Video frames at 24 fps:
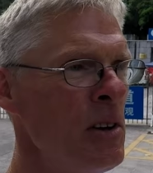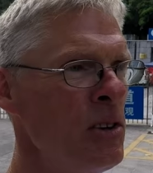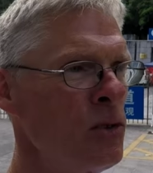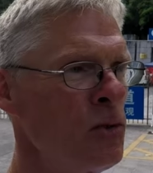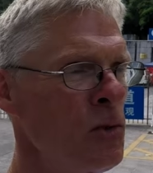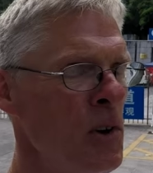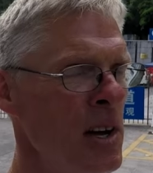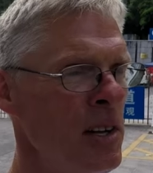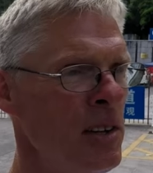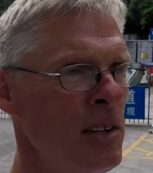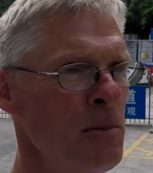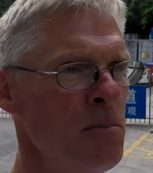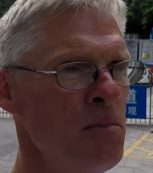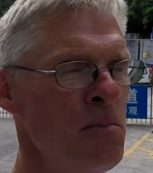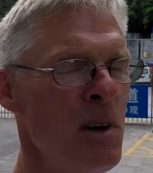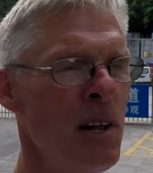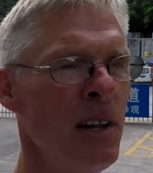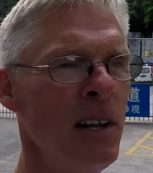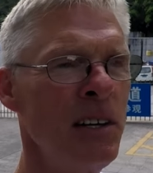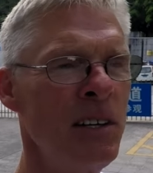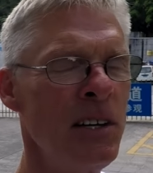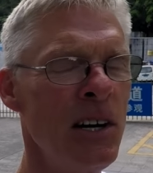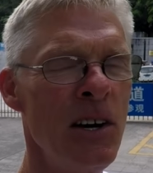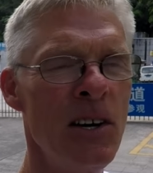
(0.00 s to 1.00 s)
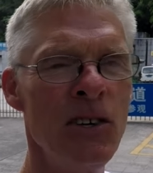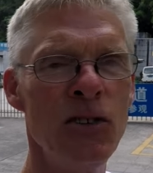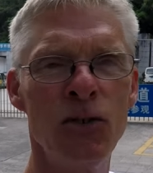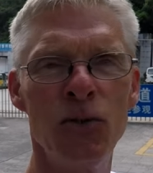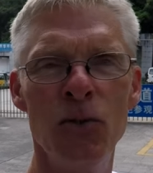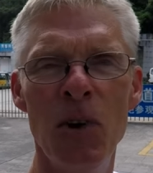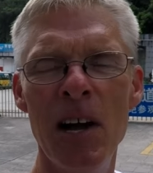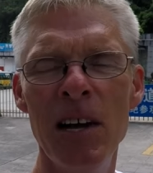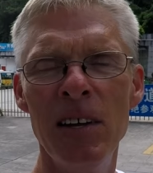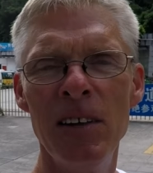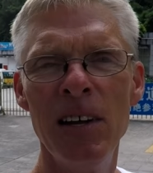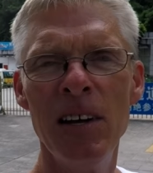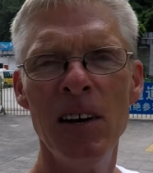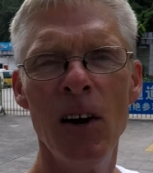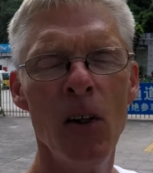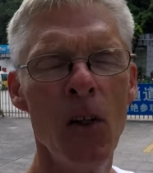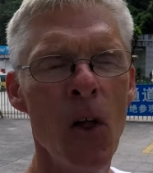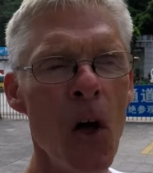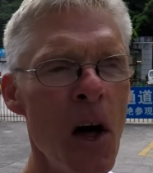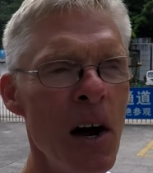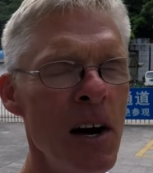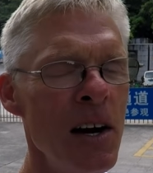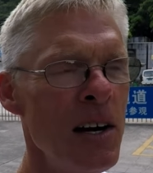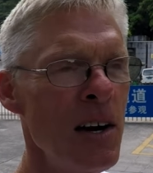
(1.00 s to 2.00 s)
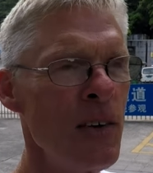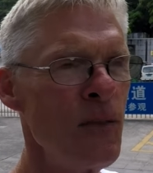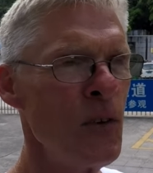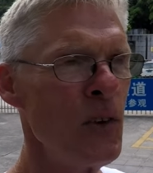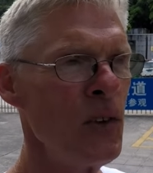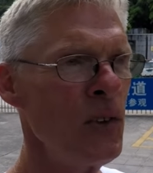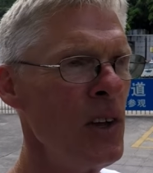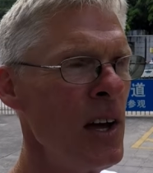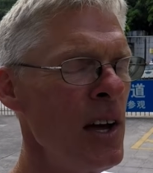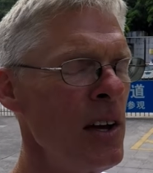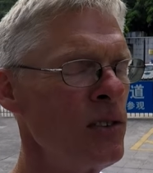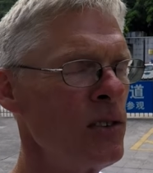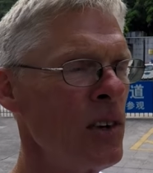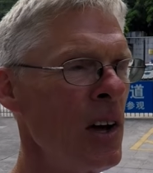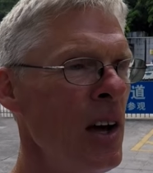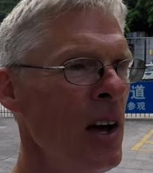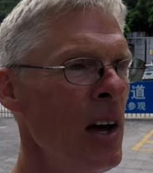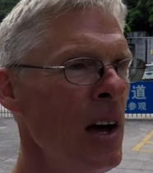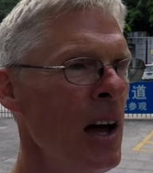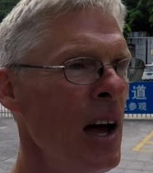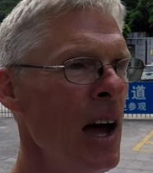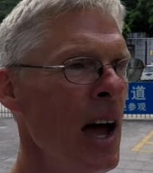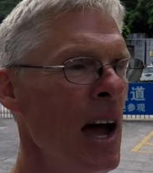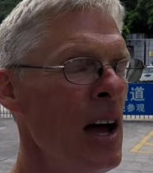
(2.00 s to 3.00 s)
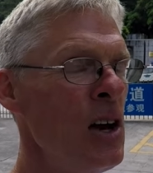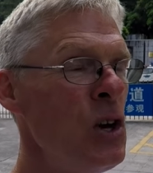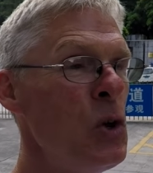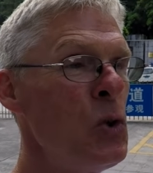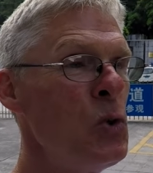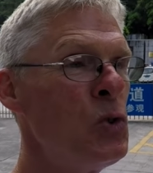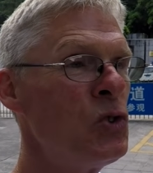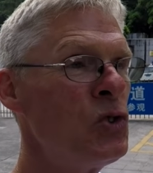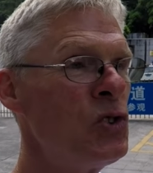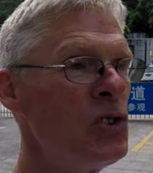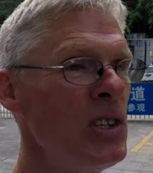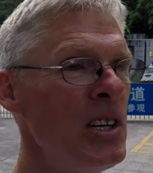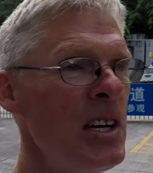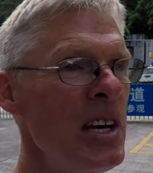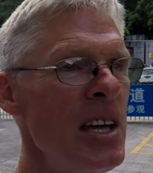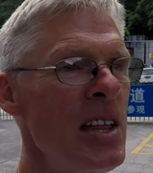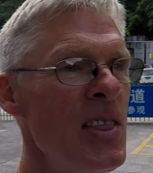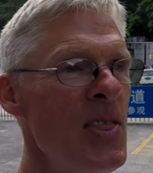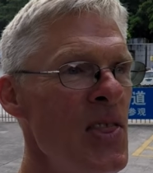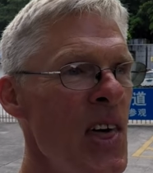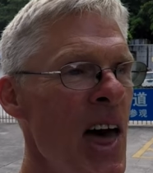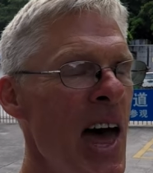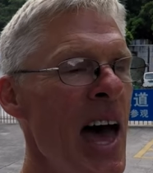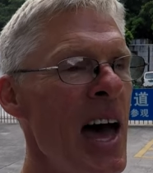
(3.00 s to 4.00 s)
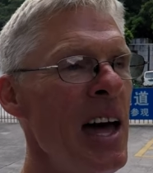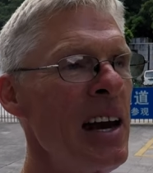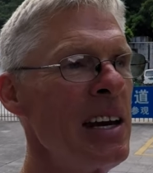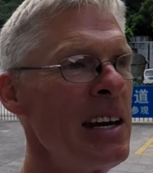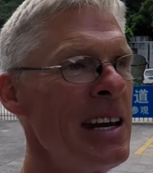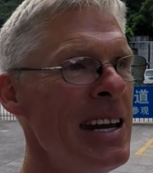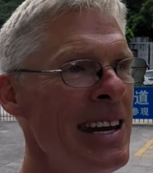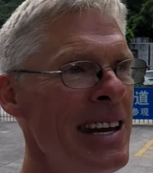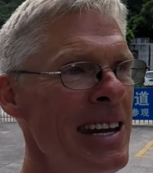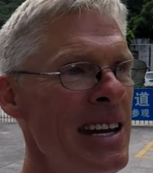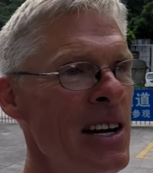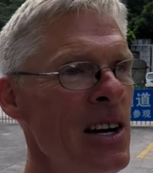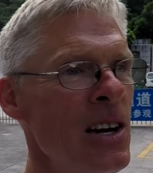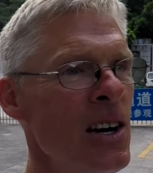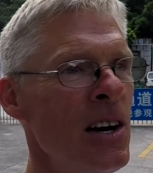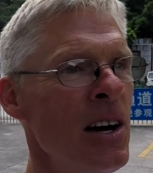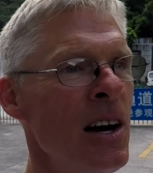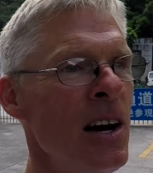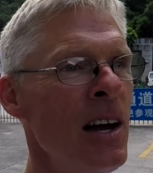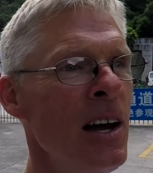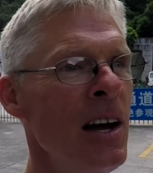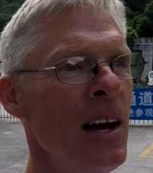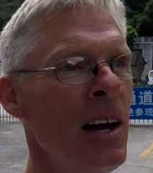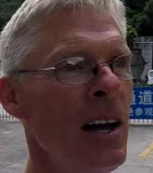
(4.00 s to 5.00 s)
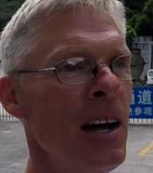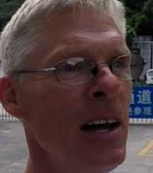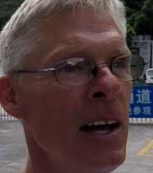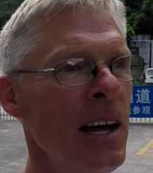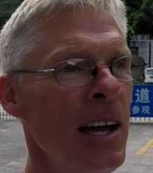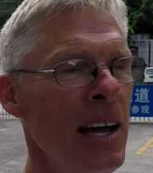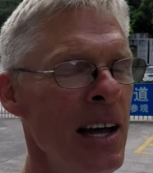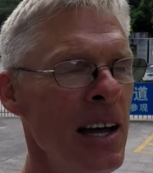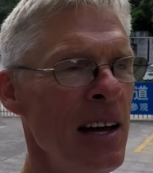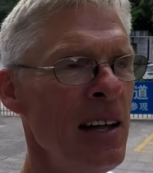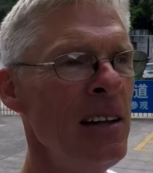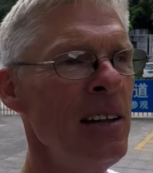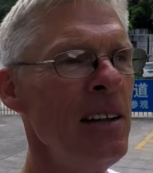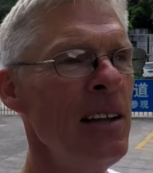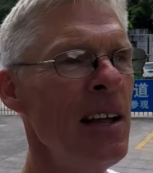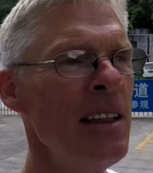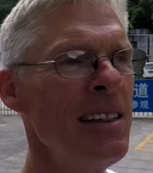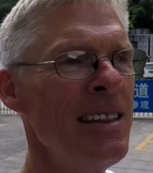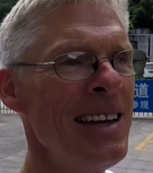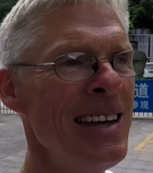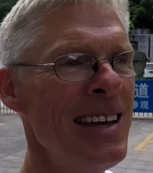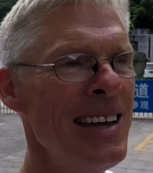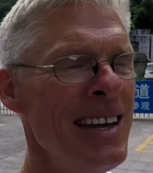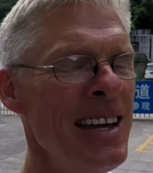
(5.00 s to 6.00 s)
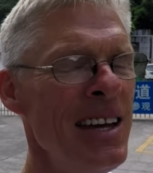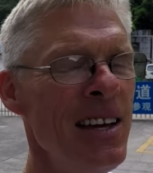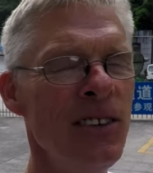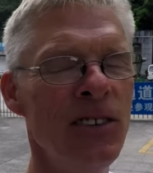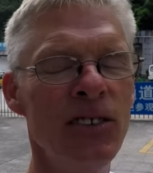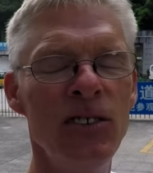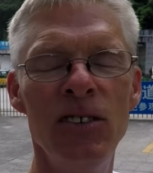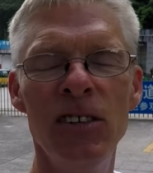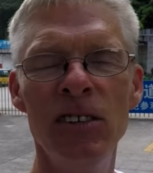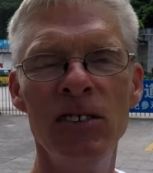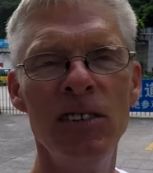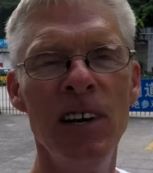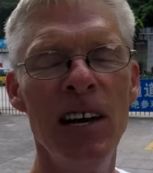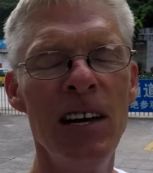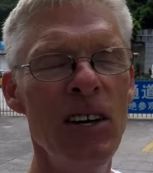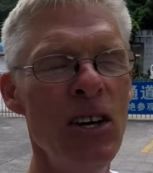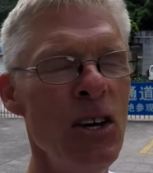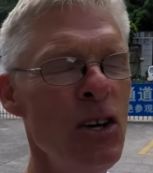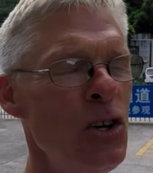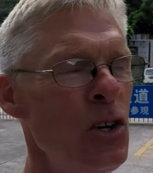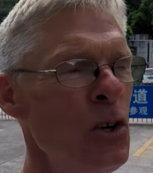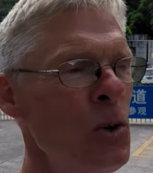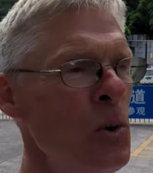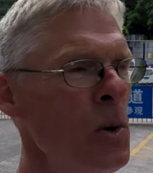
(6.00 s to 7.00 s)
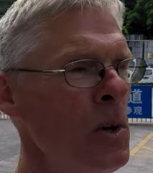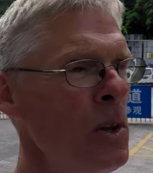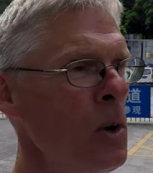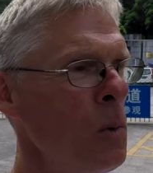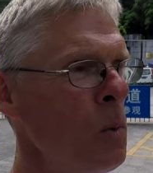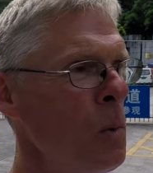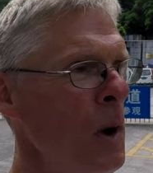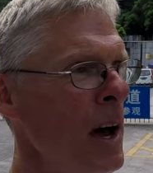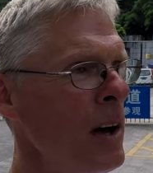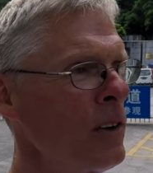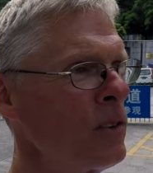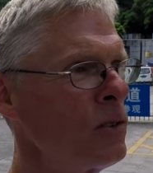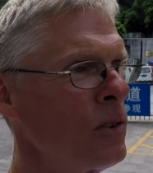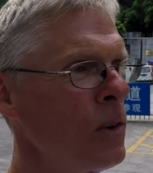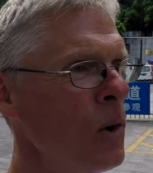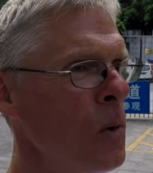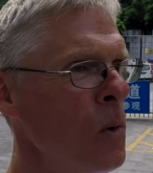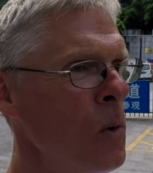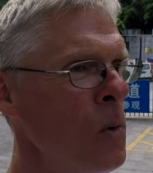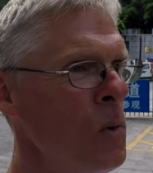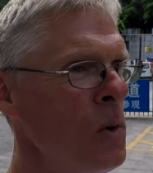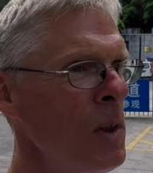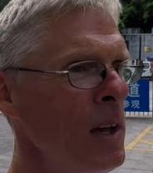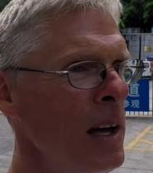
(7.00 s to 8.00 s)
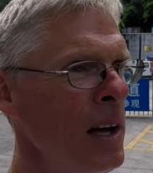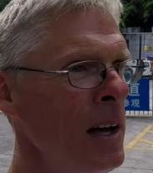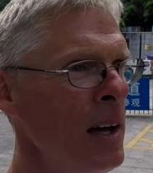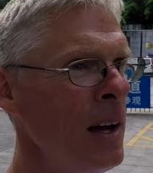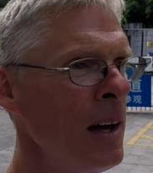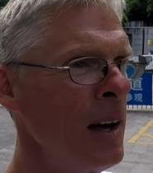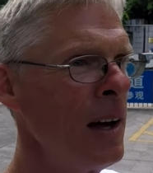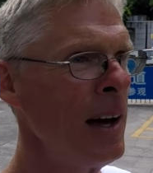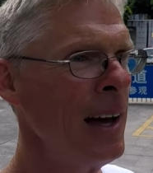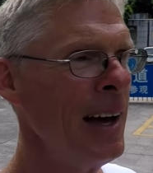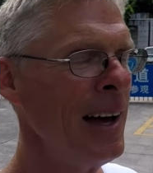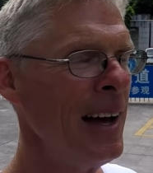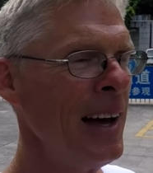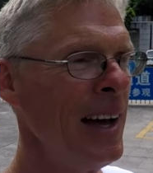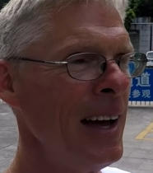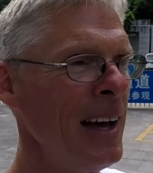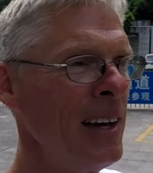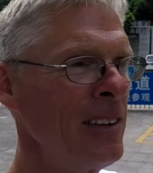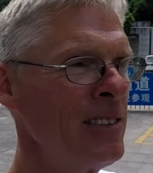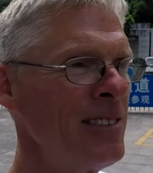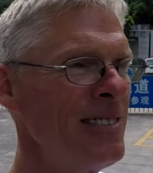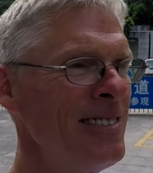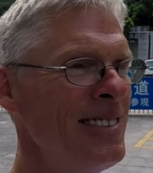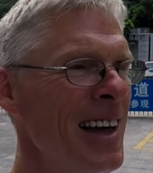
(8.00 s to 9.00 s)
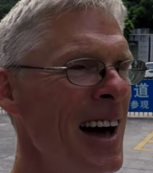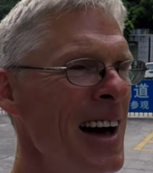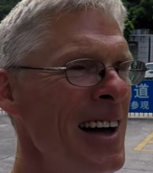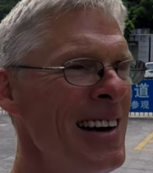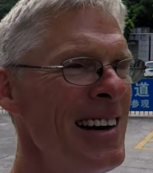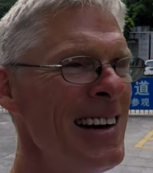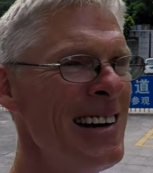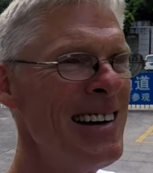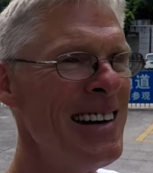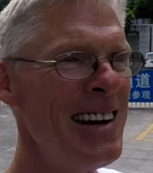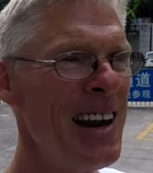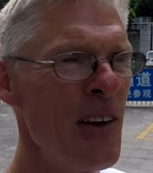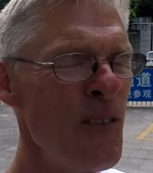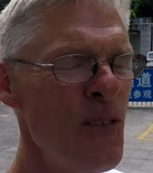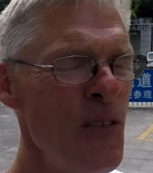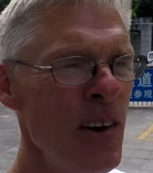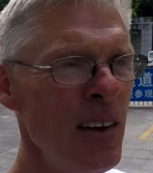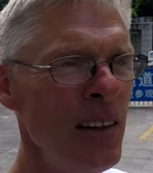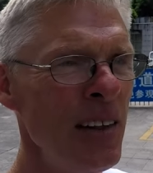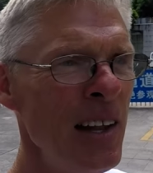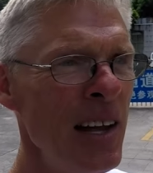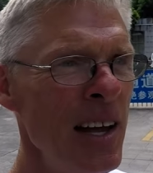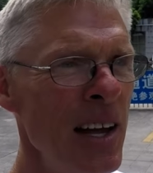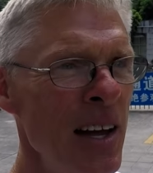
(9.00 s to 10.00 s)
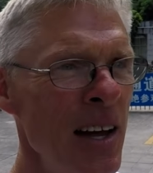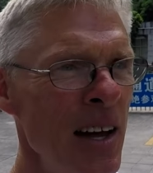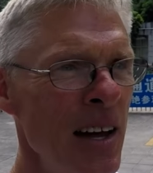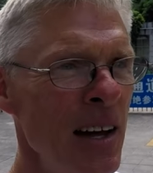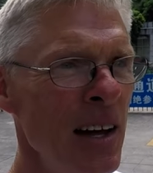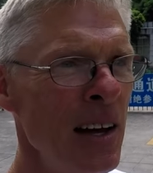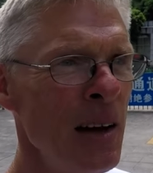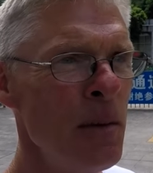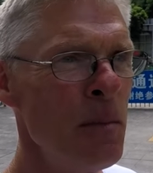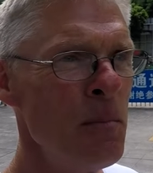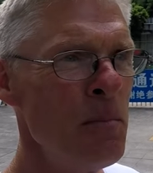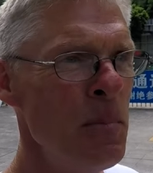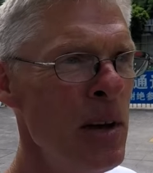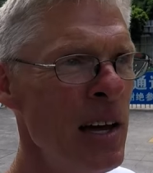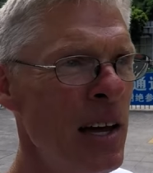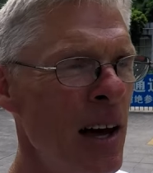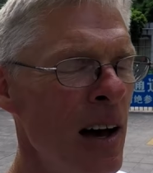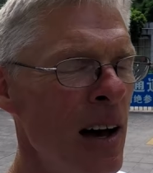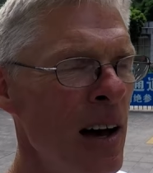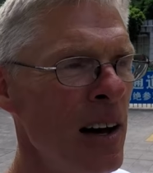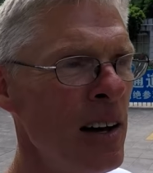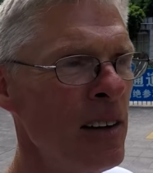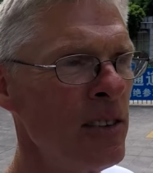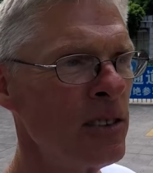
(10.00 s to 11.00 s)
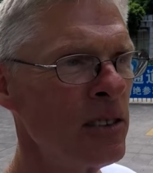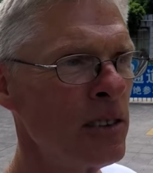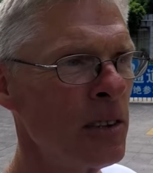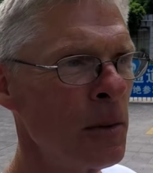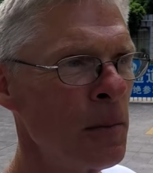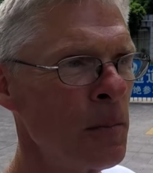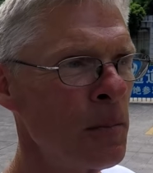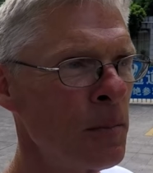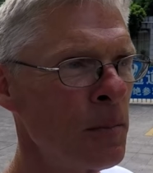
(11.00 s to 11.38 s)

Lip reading: strength in military, strength in a lot of different things. And you see that here in the East, just like you do in the West, only it's done differently because